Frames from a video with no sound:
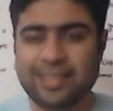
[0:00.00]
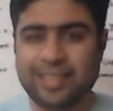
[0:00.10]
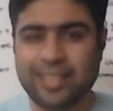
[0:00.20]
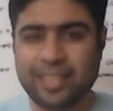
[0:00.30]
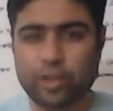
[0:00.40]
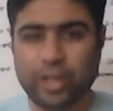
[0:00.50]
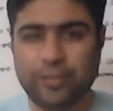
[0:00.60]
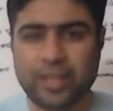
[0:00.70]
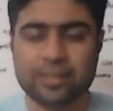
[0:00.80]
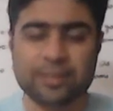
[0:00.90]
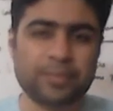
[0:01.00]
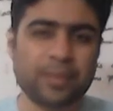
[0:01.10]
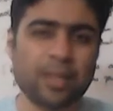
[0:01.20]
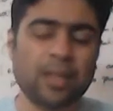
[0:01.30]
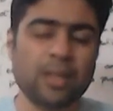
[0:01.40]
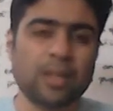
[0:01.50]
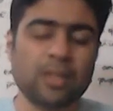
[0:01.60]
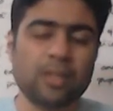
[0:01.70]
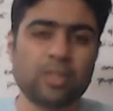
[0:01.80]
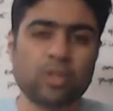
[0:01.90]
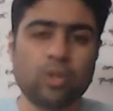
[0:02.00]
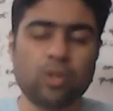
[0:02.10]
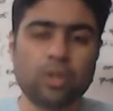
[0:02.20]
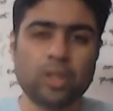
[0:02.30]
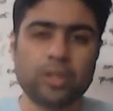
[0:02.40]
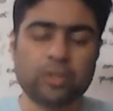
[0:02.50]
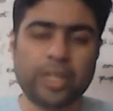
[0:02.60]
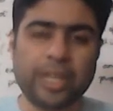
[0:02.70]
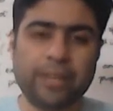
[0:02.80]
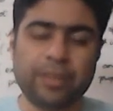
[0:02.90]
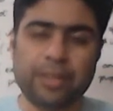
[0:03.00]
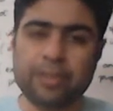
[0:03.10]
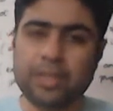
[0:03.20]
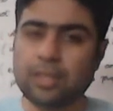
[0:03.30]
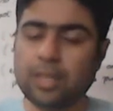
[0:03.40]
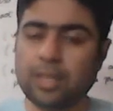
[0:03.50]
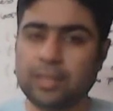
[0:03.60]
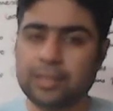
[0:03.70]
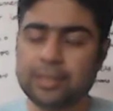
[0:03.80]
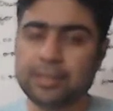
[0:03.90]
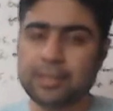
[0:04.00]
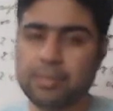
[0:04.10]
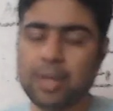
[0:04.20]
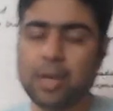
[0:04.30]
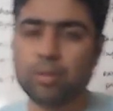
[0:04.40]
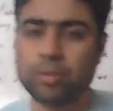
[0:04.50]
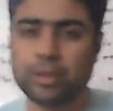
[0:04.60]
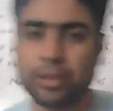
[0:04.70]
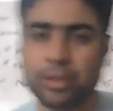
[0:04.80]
Hi, good evening. So today we will discuss about